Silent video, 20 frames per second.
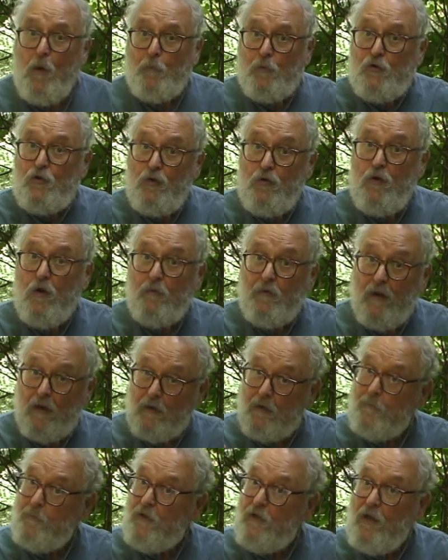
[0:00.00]
But you know now,
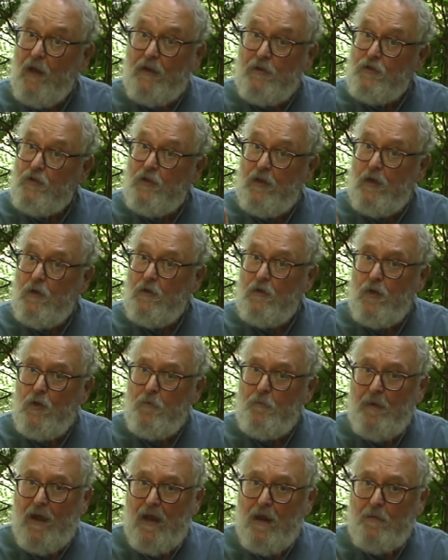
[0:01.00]
let me tell you, she didn't
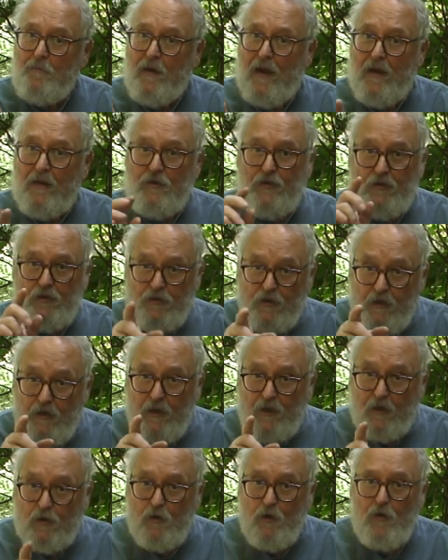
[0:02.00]
do bad magic. She
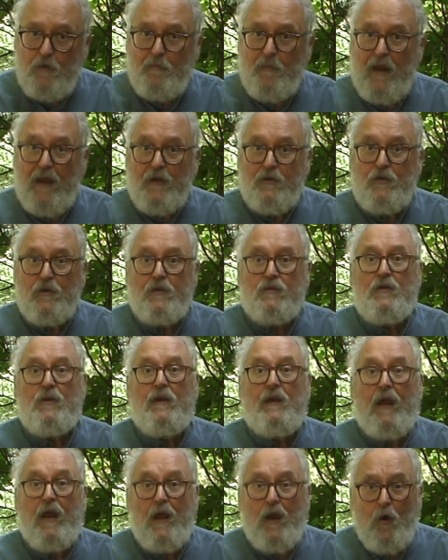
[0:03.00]
did good magic.
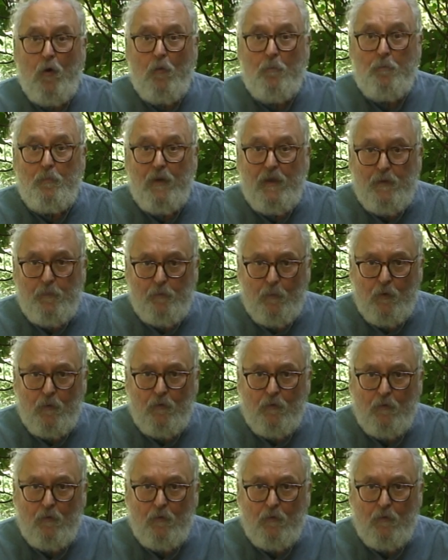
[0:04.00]
She helped people.